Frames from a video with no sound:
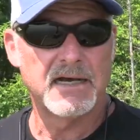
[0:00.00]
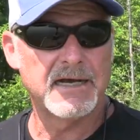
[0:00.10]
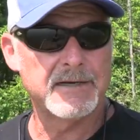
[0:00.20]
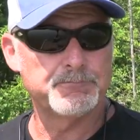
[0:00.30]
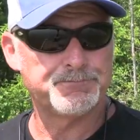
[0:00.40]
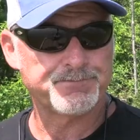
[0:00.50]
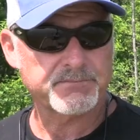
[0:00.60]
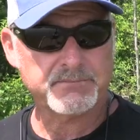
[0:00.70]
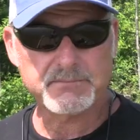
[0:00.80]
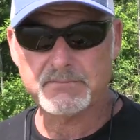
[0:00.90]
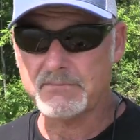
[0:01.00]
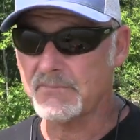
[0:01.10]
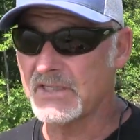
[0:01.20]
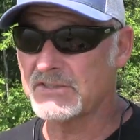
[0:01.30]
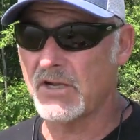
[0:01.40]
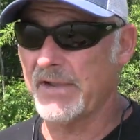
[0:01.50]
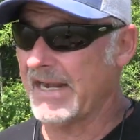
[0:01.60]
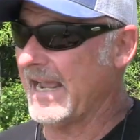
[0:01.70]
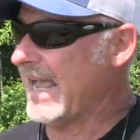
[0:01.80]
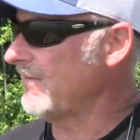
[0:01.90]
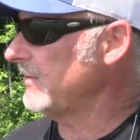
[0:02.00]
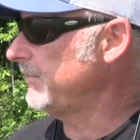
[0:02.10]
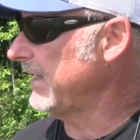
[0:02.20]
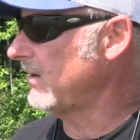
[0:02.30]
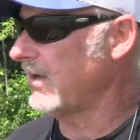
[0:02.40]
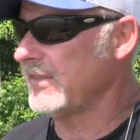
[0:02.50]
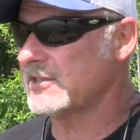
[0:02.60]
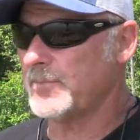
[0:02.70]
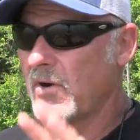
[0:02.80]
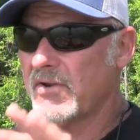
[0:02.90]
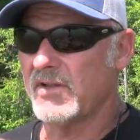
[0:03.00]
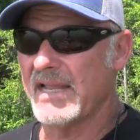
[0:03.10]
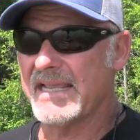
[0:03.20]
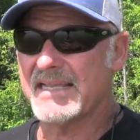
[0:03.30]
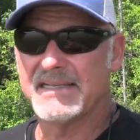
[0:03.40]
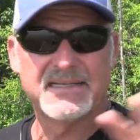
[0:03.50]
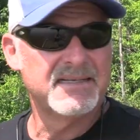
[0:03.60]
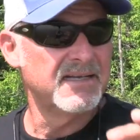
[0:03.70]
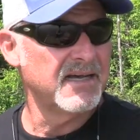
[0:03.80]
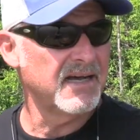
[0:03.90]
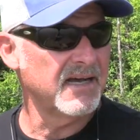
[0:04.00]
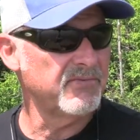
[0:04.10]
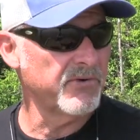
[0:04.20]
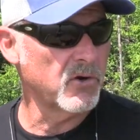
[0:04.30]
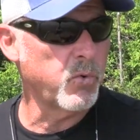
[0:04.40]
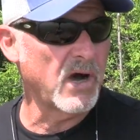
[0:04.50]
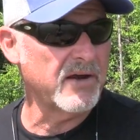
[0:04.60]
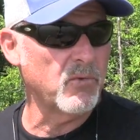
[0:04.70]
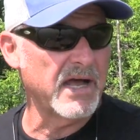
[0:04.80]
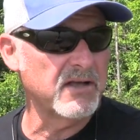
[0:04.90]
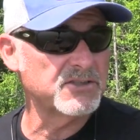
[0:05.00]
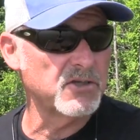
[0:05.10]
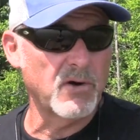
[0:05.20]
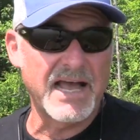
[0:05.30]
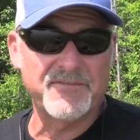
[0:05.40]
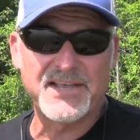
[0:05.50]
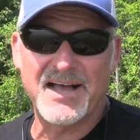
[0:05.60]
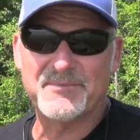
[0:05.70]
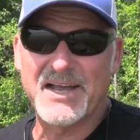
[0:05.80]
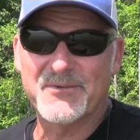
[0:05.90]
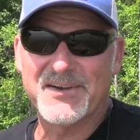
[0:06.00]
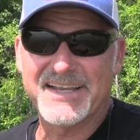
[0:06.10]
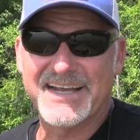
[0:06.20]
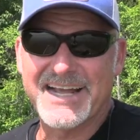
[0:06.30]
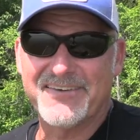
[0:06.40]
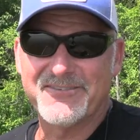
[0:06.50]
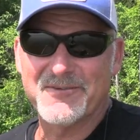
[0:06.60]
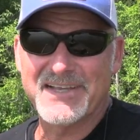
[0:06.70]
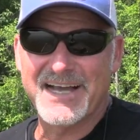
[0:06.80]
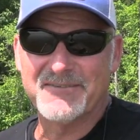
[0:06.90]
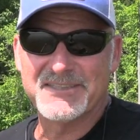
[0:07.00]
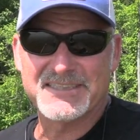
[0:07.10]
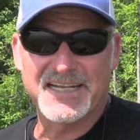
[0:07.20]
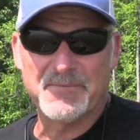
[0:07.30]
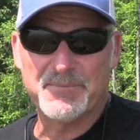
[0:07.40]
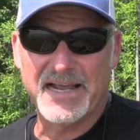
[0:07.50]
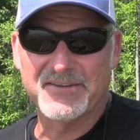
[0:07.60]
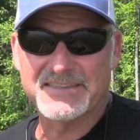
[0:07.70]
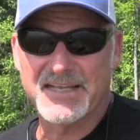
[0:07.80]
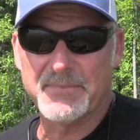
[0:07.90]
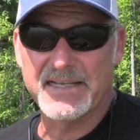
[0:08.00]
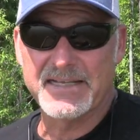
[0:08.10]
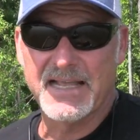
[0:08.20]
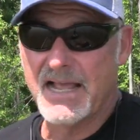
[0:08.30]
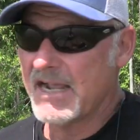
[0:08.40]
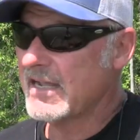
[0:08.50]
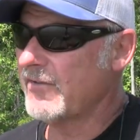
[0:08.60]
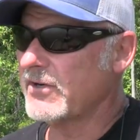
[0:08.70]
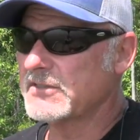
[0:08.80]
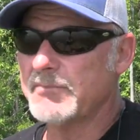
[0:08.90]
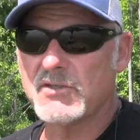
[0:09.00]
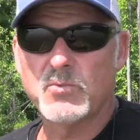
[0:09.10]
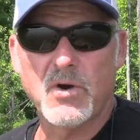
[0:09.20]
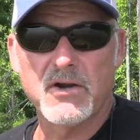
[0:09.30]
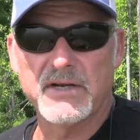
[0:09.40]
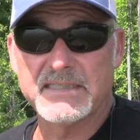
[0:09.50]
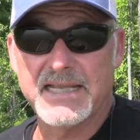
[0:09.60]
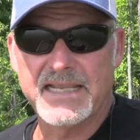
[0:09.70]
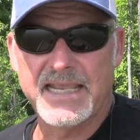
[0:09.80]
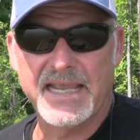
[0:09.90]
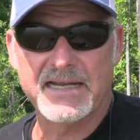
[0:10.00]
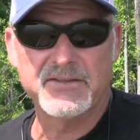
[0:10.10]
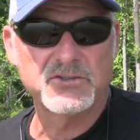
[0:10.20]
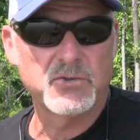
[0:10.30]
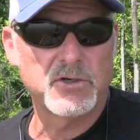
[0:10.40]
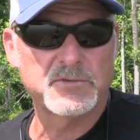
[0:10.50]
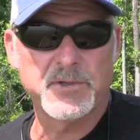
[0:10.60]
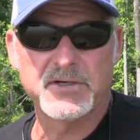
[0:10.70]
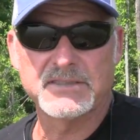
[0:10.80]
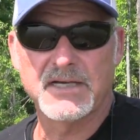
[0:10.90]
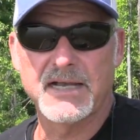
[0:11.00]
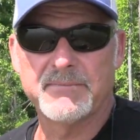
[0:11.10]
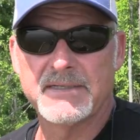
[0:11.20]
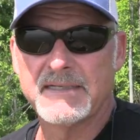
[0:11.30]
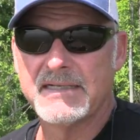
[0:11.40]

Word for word: Um, so, and I haven't been on this part of the lake uh, for quite a while, so I've got my work cut out for me. I'm just going to bounce. I'm going to cover as much water as I can in the shortest period of time,